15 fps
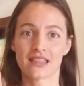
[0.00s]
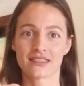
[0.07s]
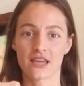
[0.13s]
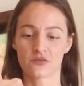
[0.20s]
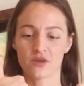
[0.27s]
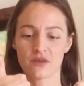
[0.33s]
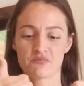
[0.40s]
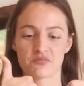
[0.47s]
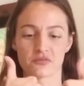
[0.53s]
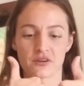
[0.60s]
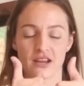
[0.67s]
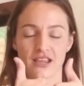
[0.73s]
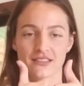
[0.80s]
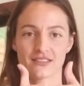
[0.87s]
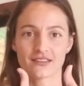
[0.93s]
then we
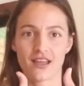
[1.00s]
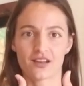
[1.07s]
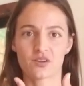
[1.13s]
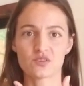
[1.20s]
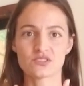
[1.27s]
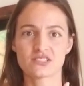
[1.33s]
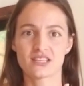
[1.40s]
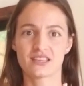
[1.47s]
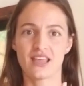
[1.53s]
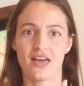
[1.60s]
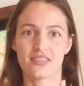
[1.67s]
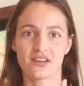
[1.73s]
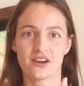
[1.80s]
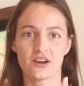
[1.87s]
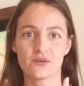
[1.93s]
bring the knuckles
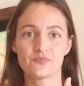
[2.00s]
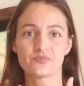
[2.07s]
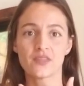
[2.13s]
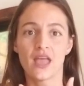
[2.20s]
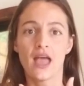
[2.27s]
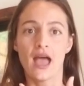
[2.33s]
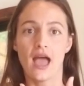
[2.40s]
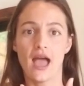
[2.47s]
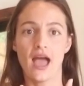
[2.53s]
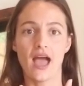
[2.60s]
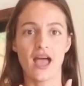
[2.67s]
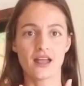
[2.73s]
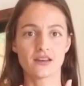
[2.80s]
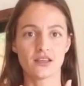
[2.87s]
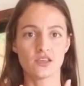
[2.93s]
together,
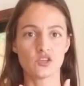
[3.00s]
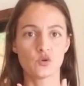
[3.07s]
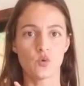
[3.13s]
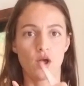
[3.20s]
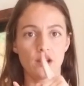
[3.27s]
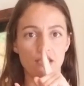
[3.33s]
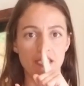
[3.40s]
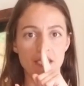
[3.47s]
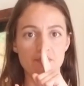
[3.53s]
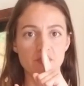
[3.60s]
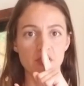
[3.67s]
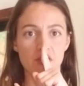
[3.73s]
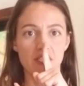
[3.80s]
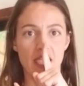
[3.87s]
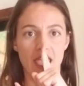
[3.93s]
and you want to
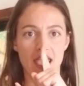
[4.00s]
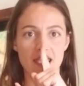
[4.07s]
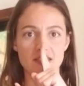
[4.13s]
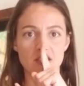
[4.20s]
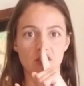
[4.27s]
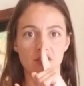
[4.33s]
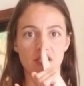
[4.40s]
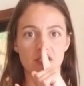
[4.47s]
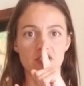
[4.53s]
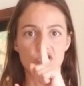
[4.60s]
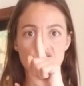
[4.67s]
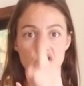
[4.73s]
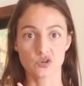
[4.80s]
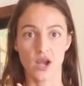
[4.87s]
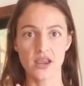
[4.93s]
keep your gaze looking
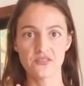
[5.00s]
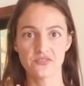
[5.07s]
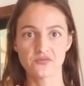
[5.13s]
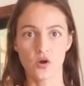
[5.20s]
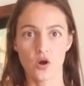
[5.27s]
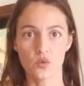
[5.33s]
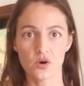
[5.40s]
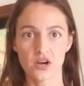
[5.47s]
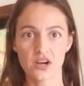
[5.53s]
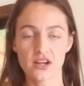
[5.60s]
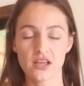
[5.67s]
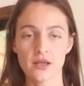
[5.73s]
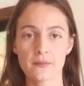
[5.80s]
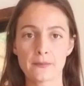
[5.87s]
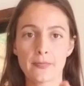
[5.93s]
straight
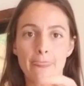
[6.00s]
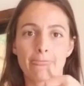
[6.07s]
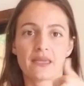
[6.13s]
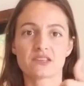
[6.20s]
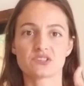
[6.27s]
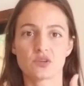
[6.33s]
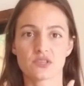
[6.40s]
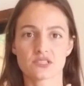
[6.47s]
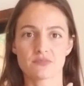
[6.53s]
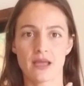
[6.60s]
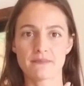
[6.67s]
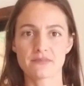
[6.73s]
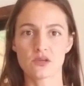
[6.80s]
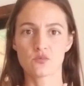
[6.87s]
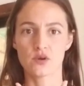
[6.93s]
forward. So this
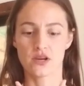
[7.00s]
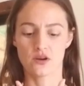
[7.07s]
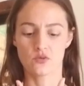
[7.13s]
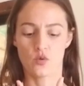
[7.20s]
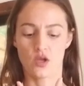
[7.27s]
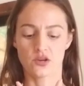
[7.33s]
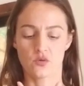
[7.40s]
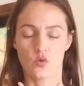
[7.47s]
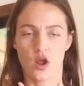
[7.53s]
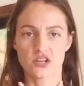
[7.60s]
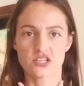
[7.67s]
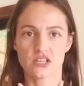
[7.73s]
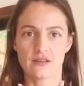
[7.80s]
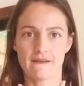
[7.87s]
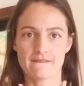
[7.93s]
might be weird while you're
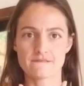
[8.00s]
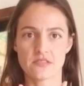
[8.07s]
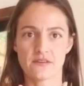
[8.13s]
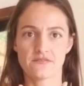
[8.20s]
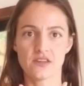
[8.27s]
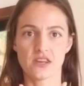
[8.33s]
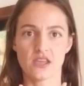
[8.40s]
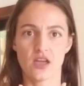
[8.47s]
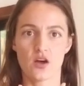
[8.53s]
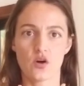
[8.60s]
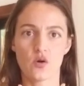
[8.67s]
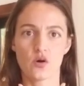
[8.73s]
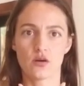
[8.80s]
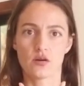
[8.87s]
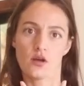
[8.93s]
watching the
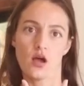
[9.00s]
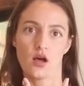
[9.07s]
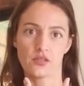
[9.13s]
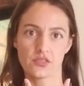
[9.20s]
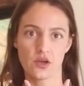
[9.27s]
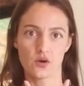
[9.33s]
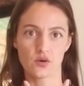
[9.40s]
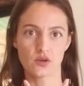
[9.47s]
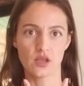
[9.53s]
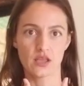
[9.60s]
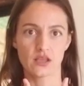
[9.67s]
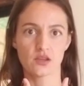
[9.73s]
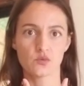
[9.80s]
video, although it